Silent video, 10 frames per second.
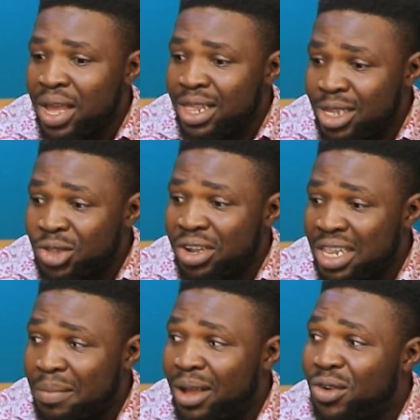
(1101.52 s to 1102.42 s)
are still
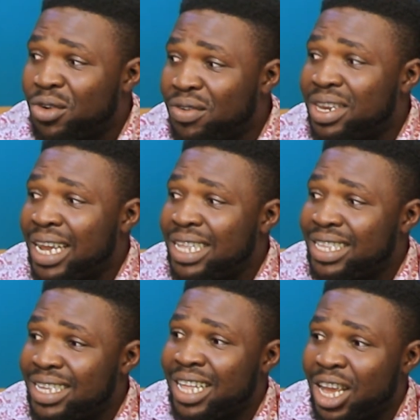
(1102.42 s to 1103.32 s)
talking about
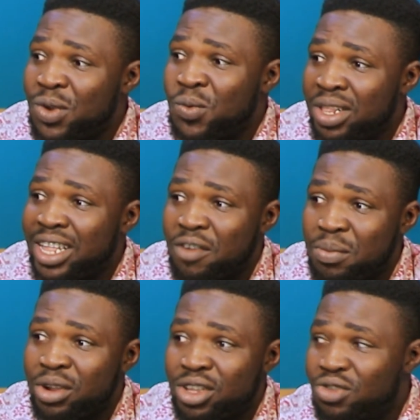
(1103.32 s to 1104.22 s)
COVID-19, and you want
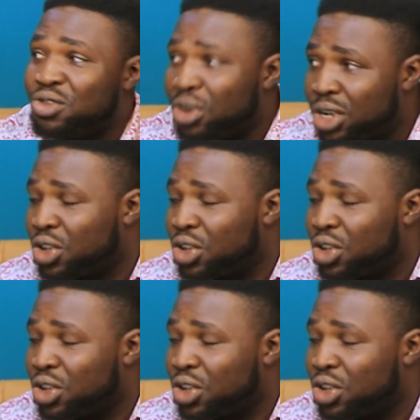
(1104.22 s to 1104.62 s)
everybody to rush